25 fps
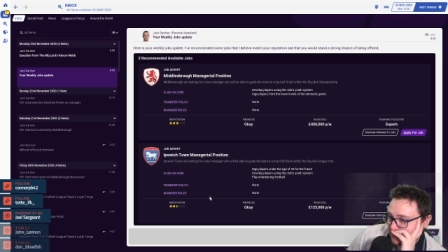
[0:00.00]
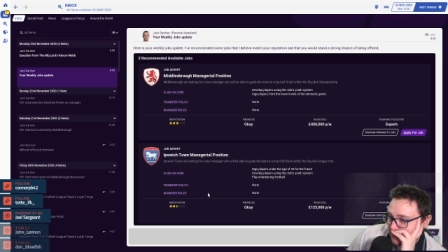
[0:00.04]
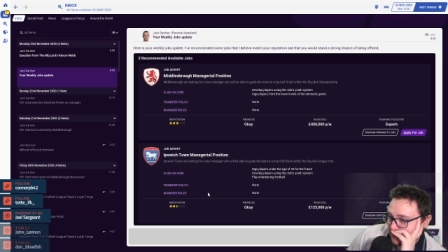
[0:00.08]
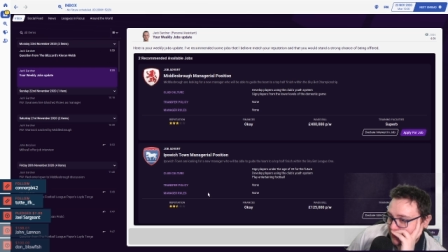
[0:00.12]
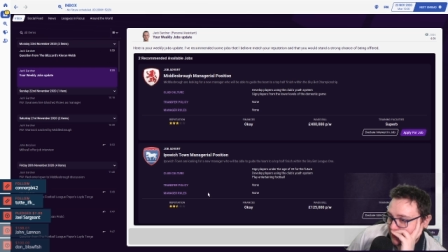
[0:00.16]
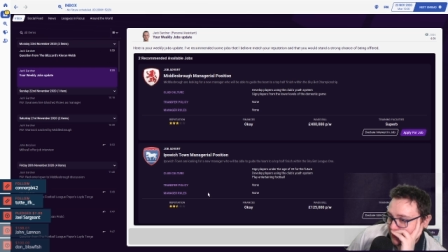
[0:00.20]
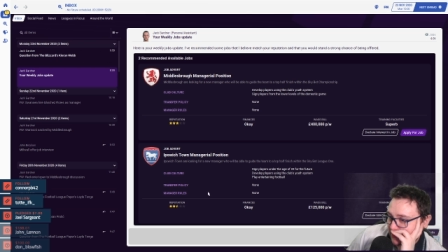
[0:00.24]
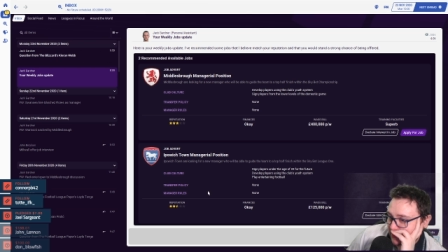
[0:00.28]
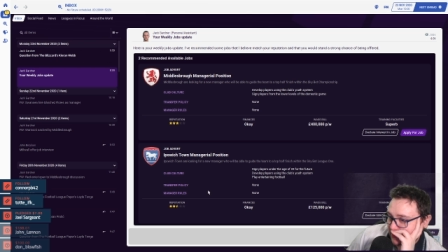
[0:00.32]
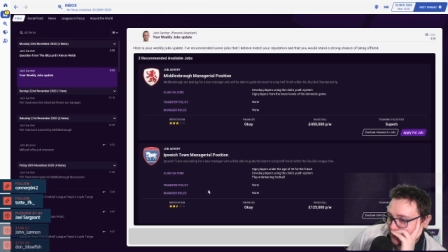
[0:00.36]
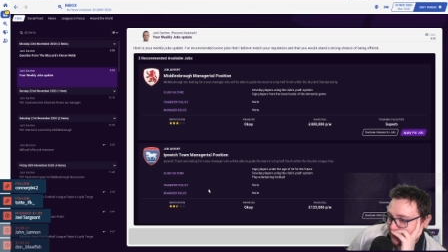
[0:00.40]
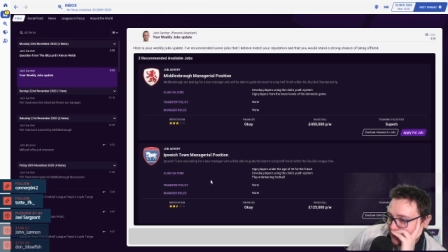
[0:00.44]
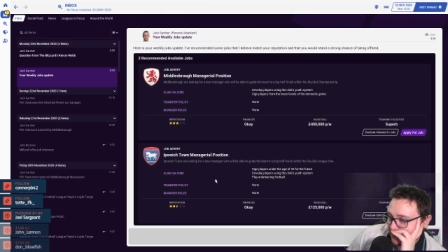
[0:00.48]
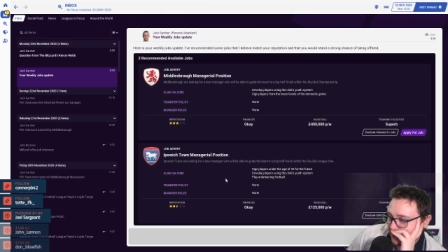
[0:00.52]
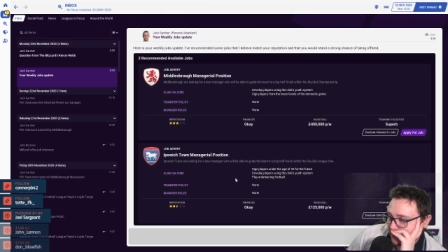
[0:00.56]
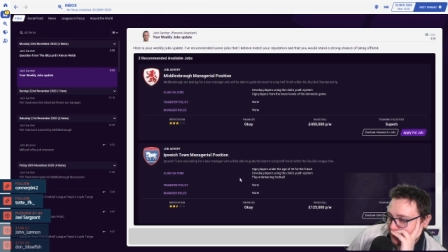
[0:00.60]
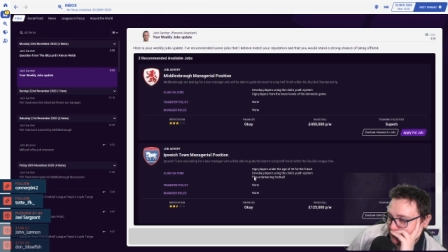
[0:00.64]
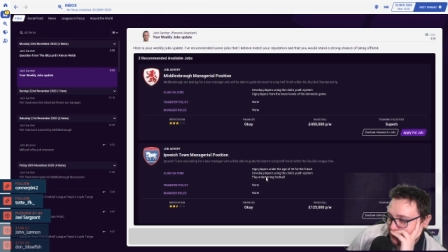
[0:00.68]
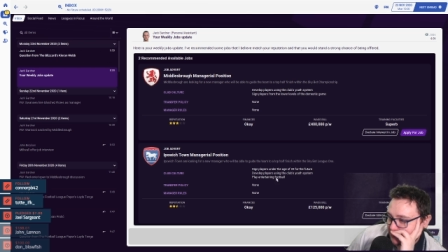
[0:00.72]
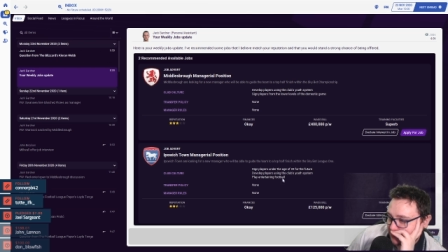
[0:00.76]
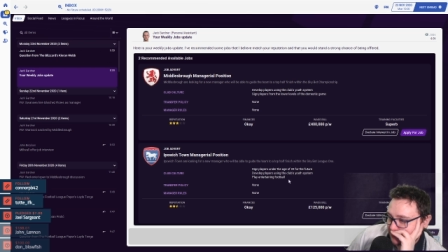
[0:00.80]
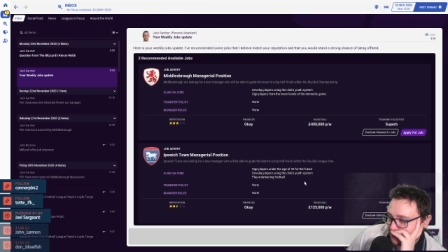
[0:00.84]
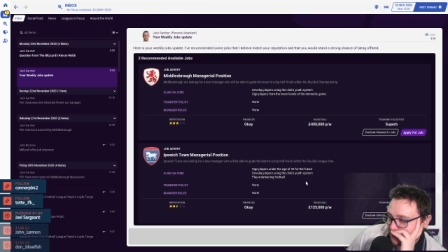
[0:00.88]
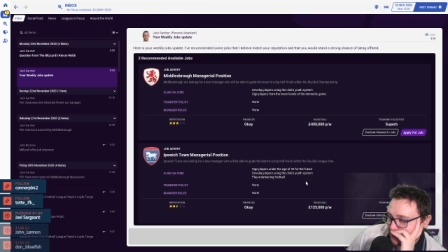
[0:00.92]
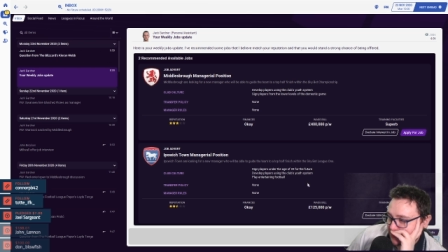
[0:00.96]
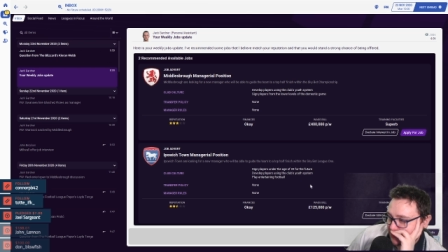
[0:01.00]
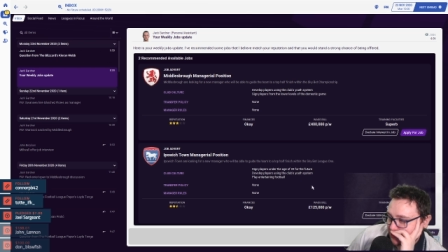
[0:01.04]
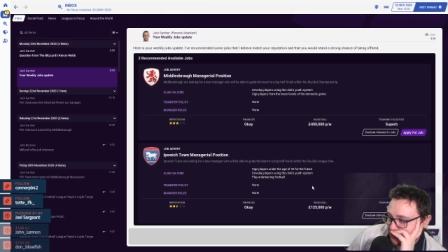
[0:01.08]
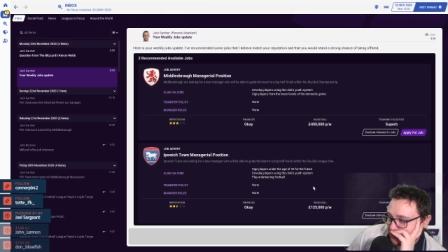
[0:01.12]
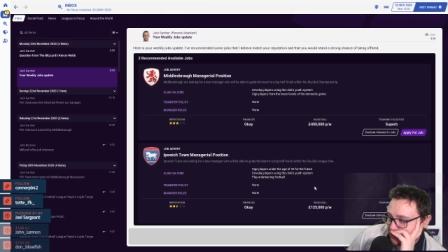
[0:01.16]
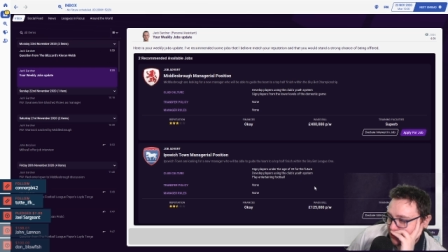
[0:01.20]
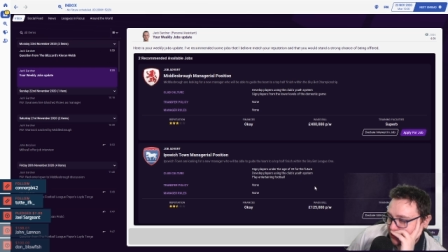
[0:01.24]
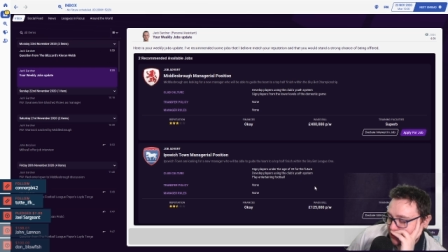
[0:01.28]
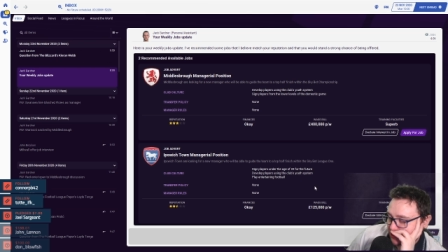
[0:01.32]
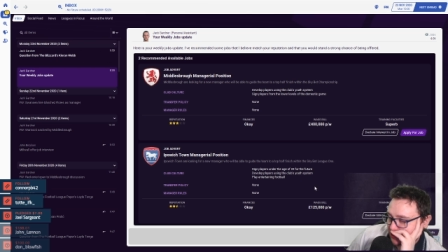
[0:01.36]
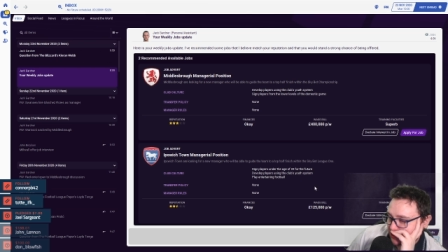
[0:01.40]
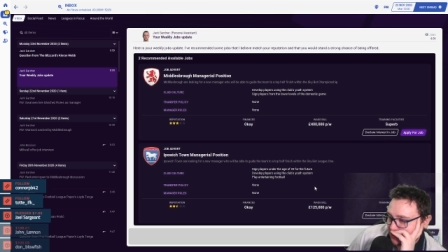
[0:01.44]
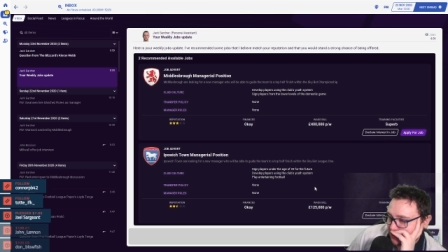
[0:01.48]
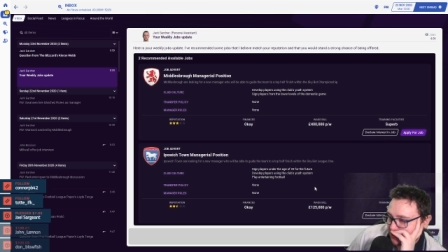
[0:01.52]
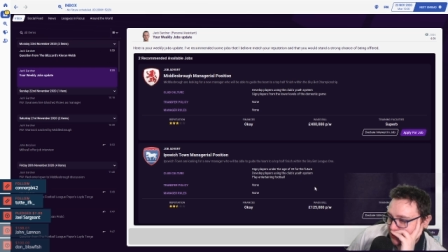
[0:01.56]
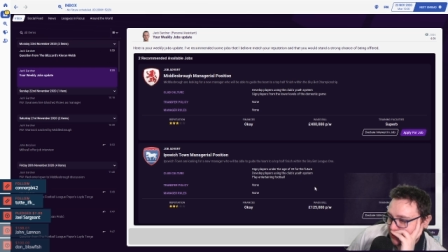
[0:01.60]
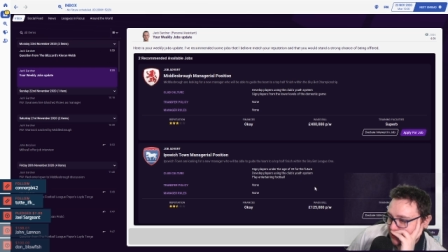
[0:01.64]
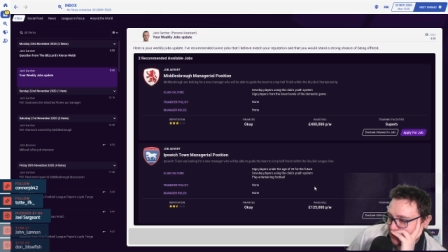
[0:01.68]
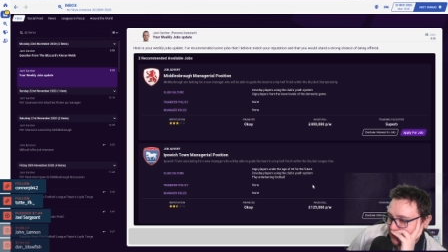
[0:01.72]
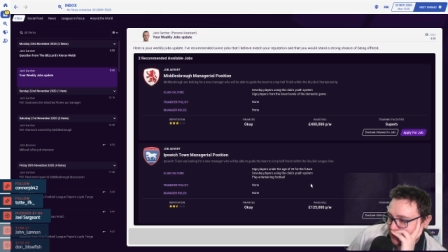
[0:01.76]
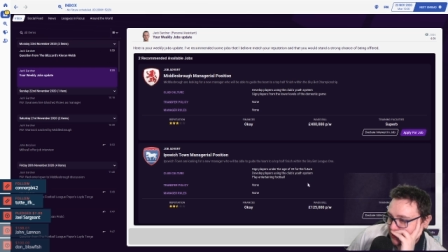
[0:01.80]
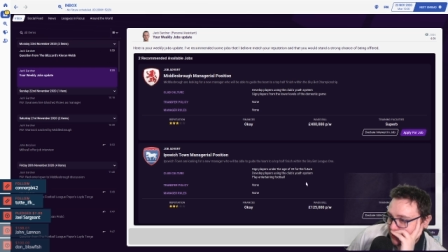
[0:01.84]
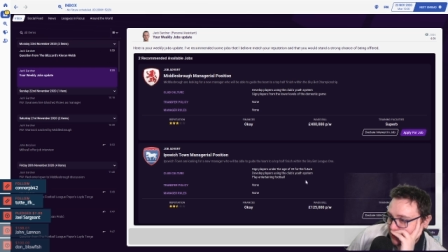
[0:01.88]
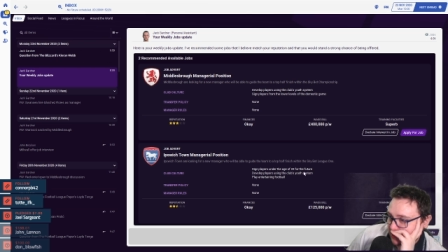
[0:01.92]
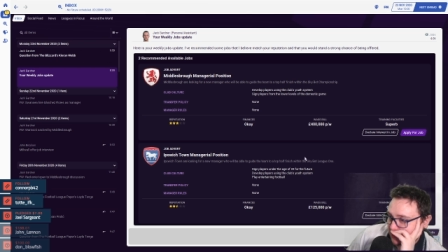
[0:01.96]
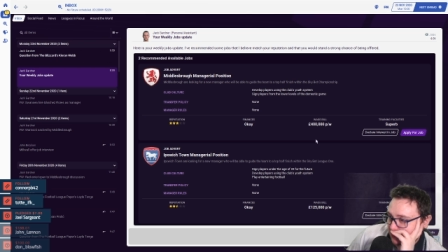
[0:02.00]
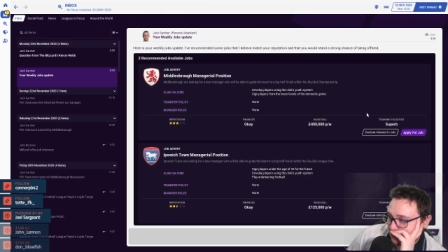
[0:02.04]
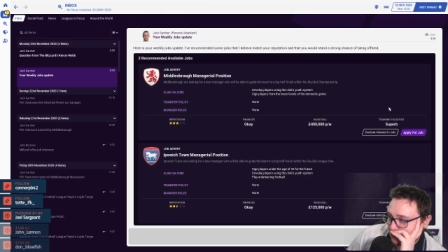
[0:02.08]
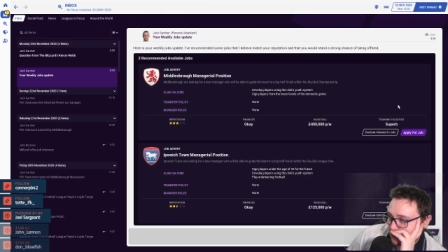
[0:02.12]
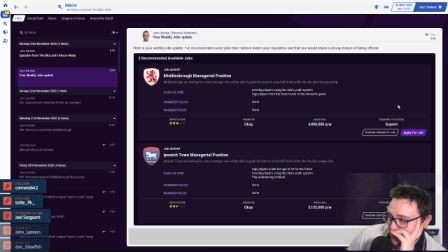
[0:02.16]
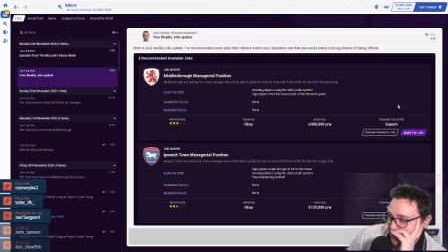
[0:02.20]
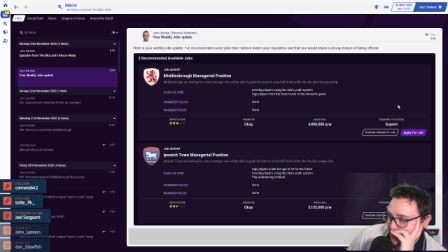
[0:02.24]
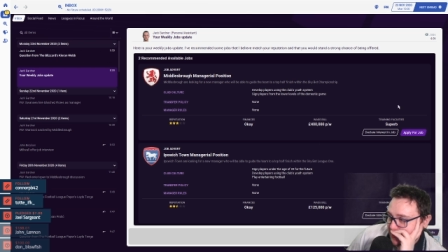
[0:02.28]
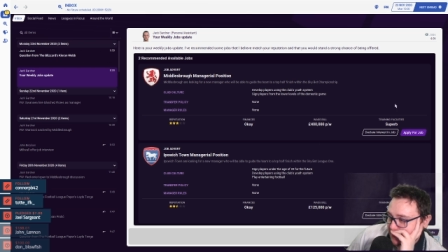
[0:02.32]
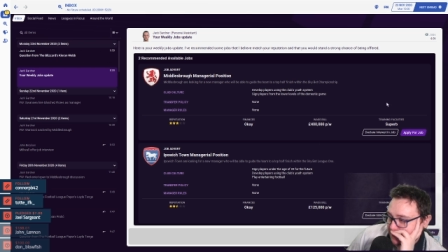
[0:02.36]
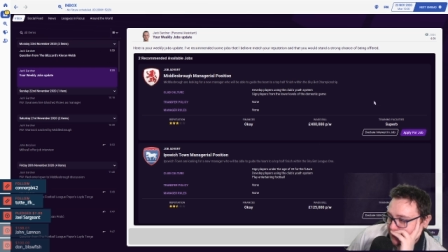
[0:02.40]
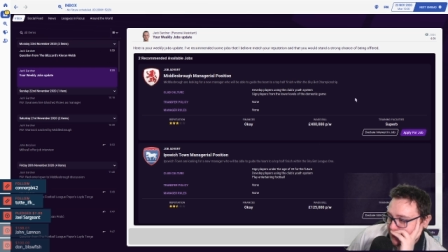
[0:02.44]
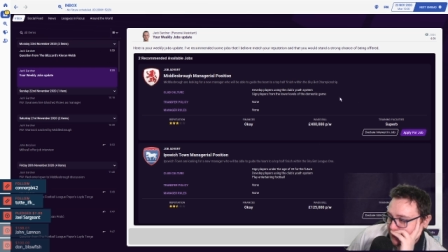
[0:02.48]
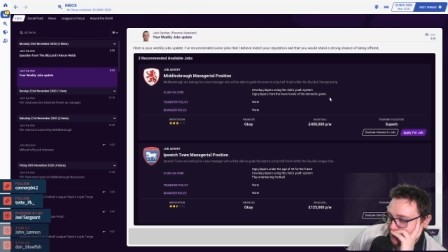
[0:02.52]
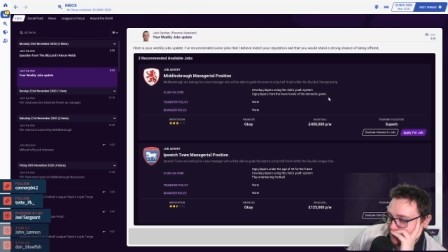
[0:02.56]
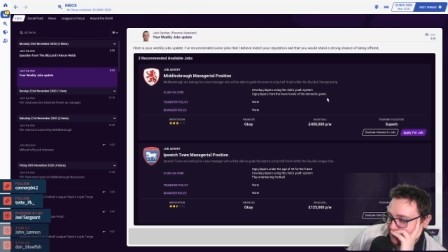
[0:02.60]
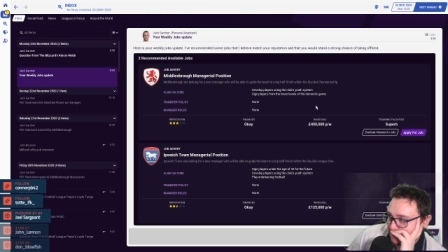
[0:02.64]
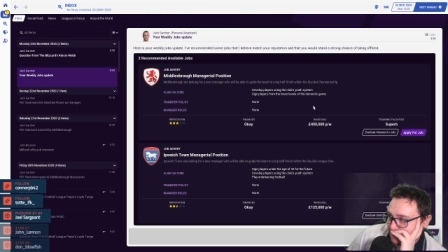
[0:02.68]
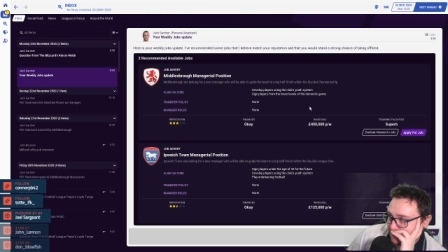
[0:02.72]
And Ipswich. I'm going to wait a bit.